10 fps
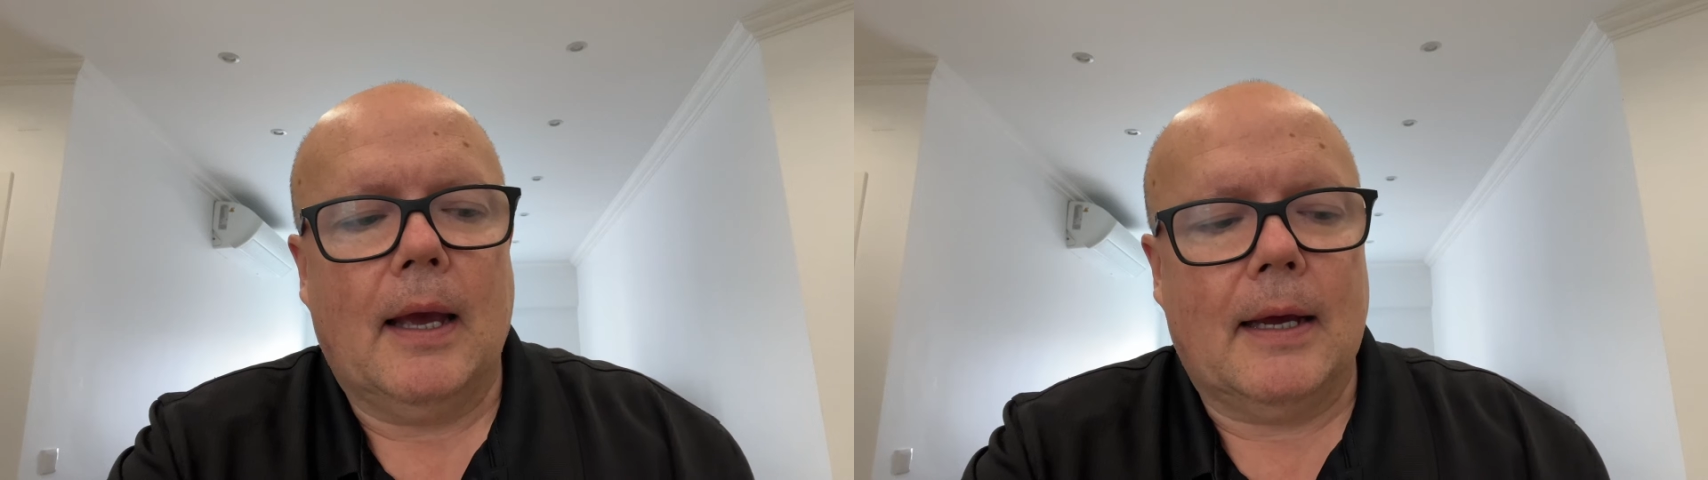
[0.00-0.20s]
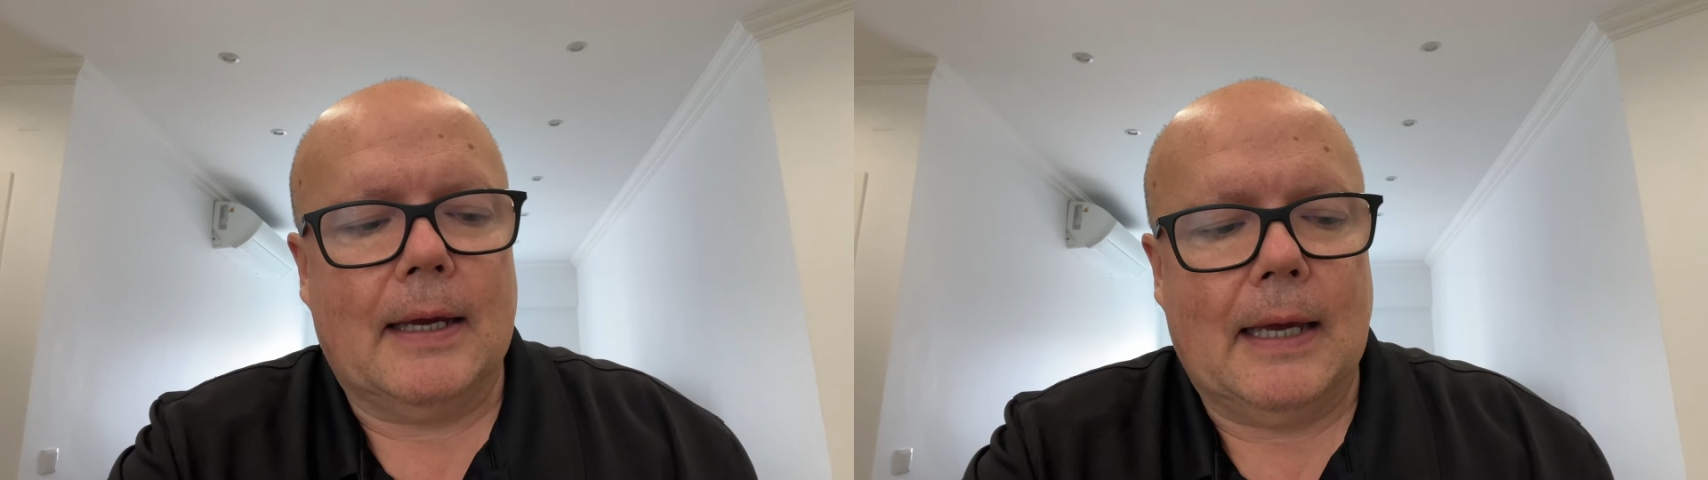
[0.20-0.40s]

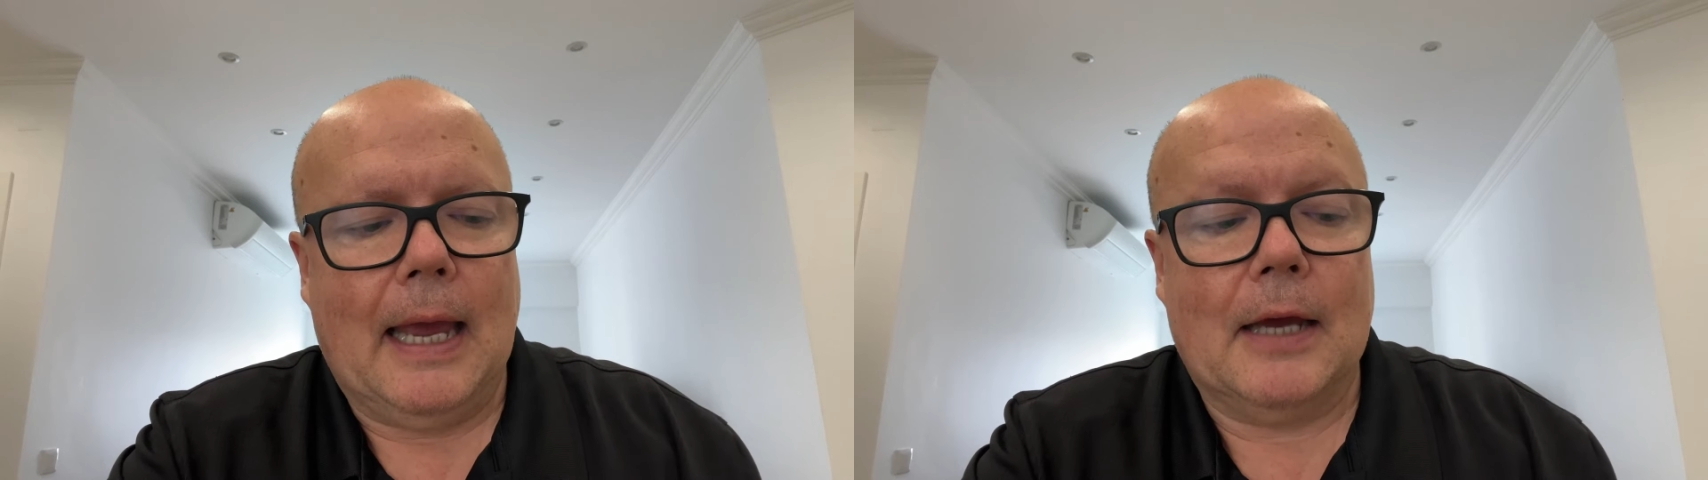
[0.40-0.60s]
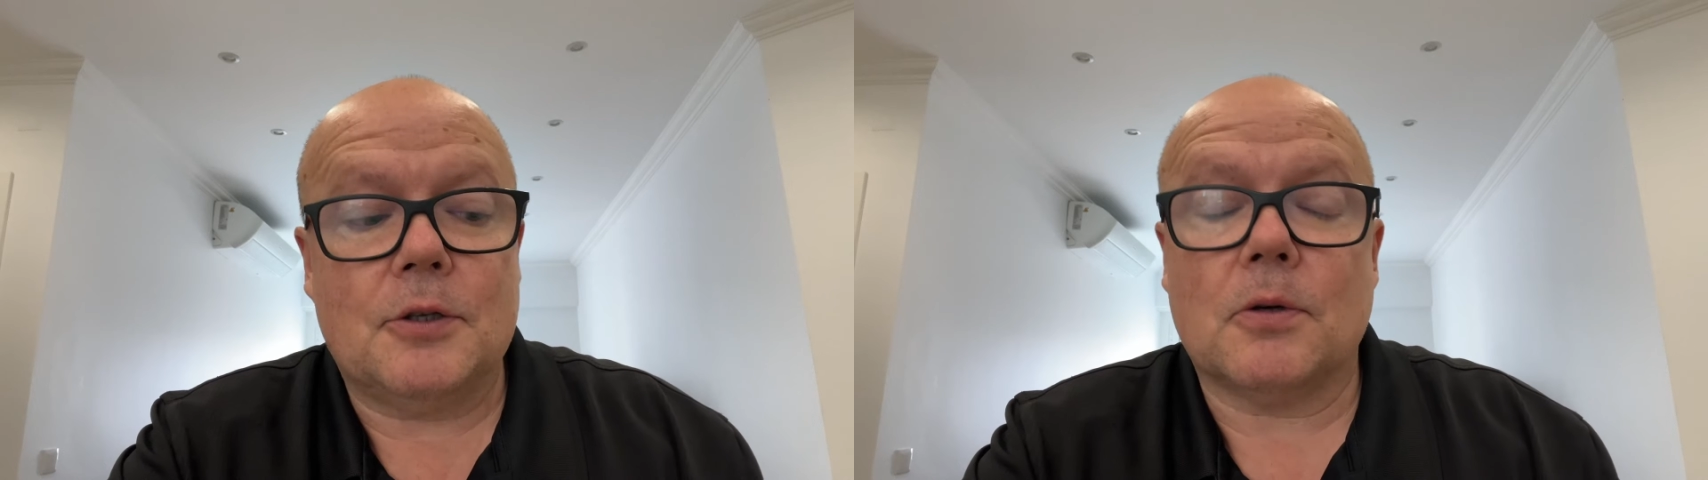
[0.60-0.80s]

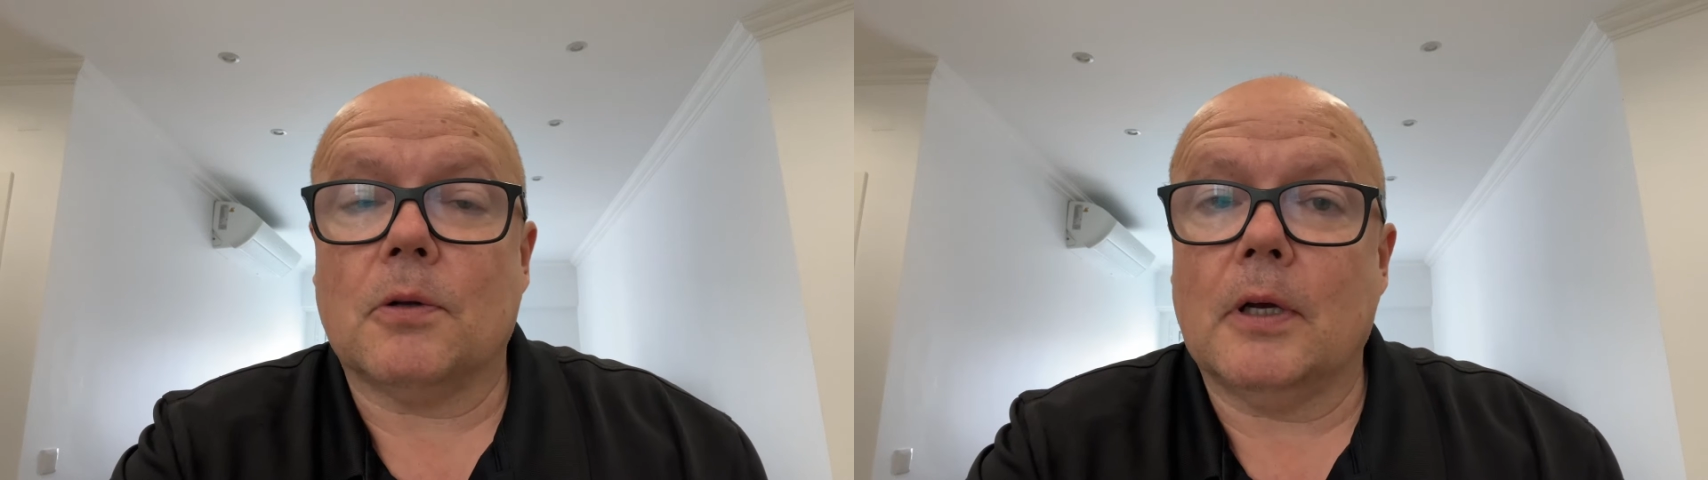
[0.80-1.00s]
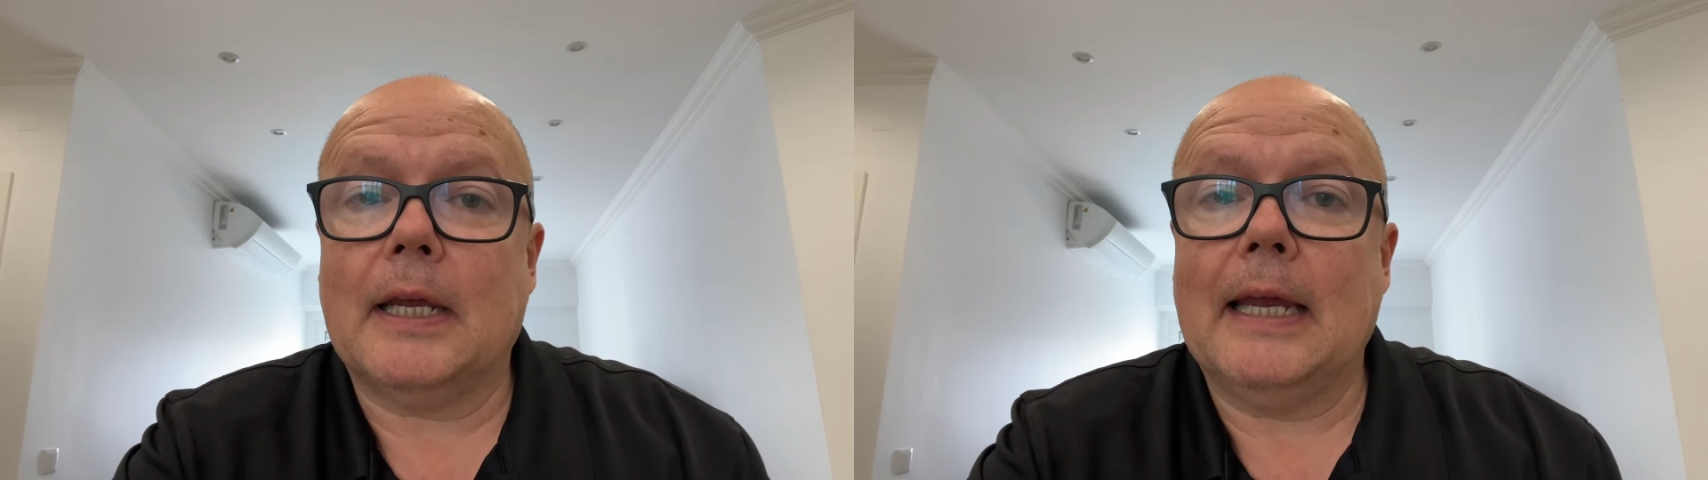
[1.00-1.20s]
as you're
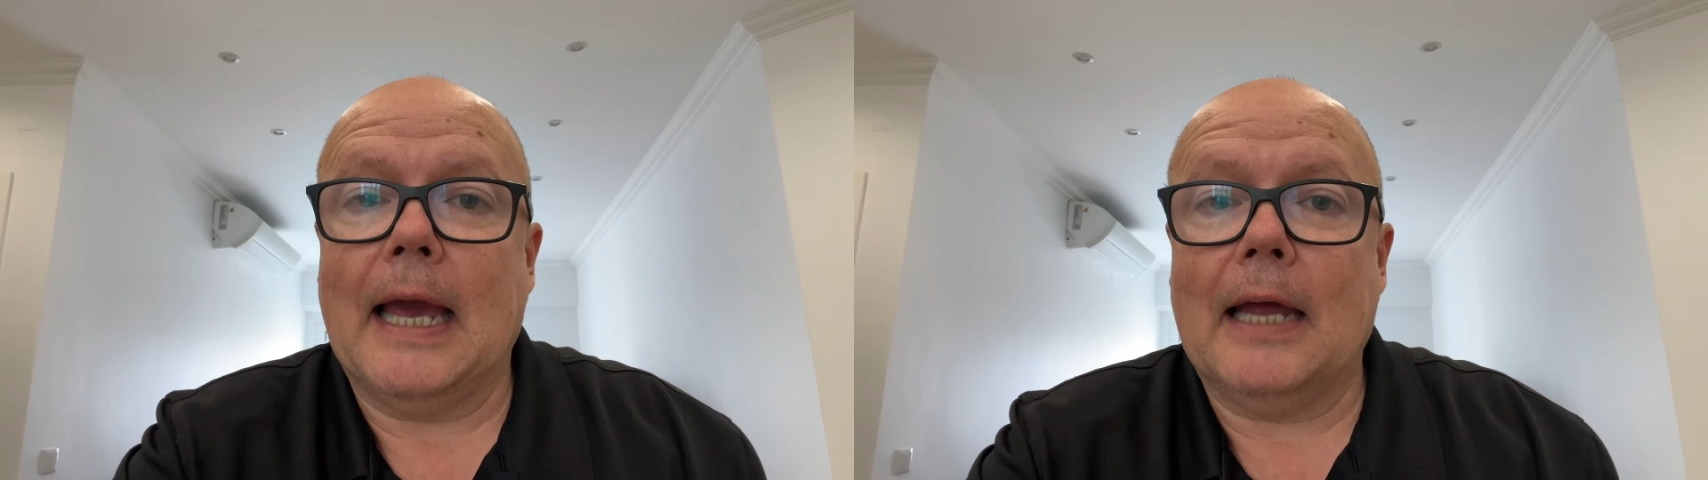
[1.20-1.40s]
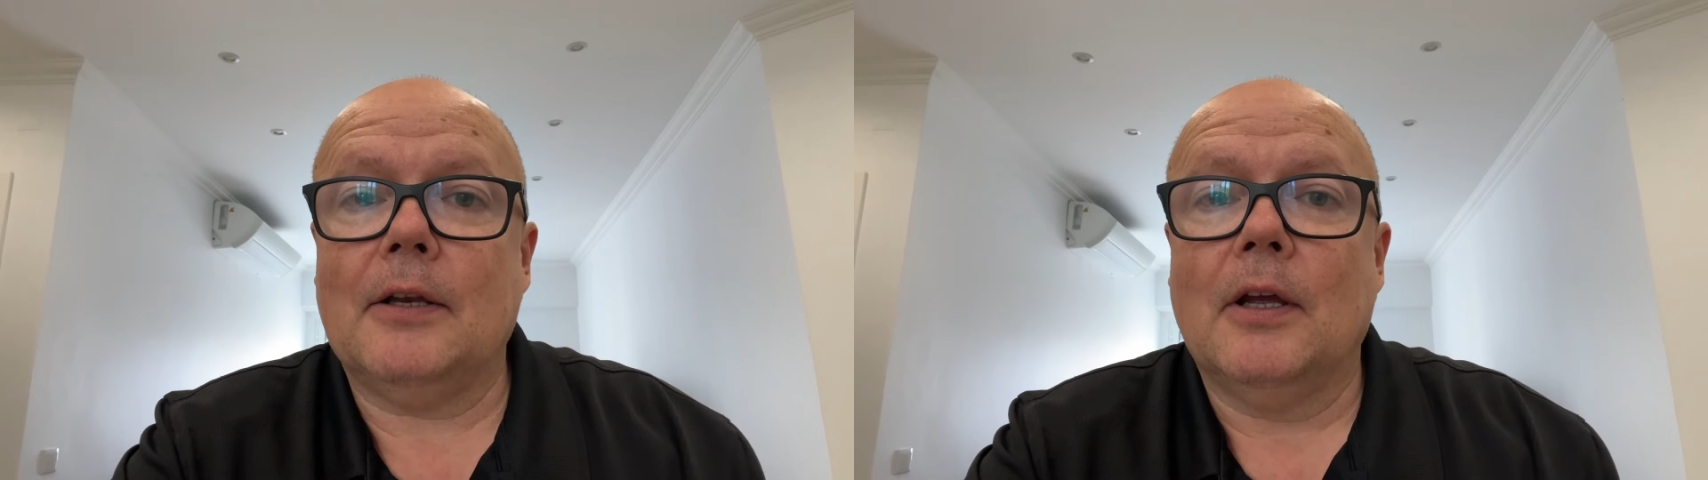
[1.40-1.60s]
looking
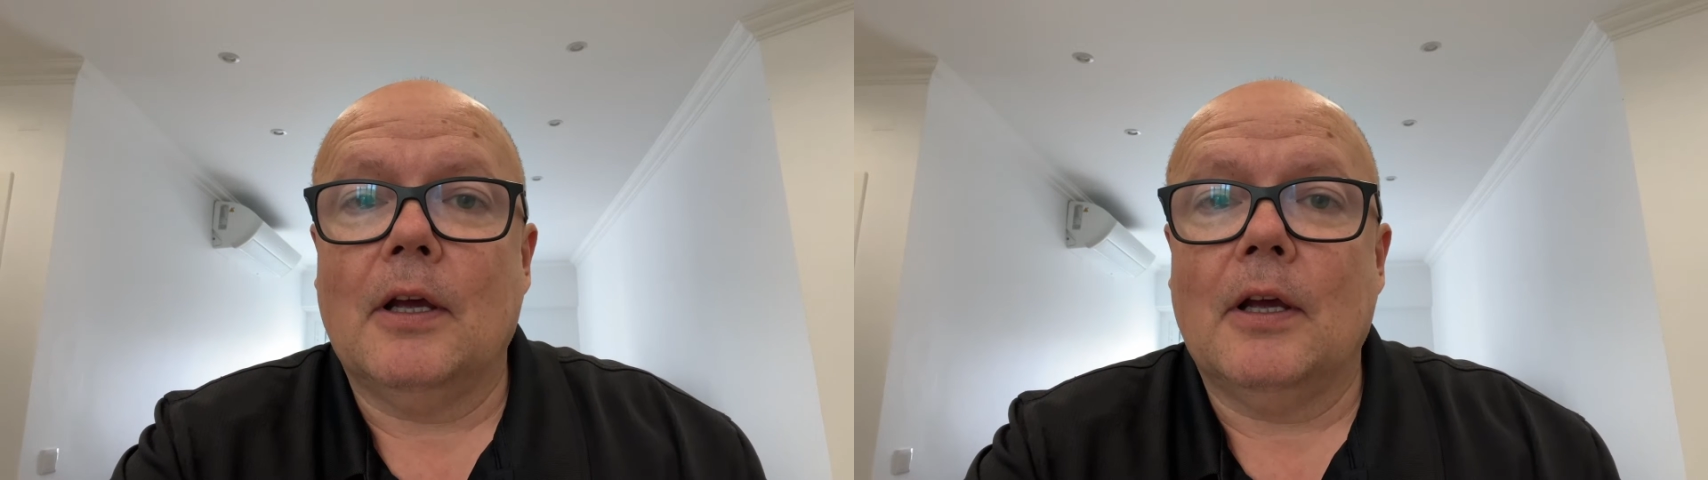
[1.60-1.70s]
at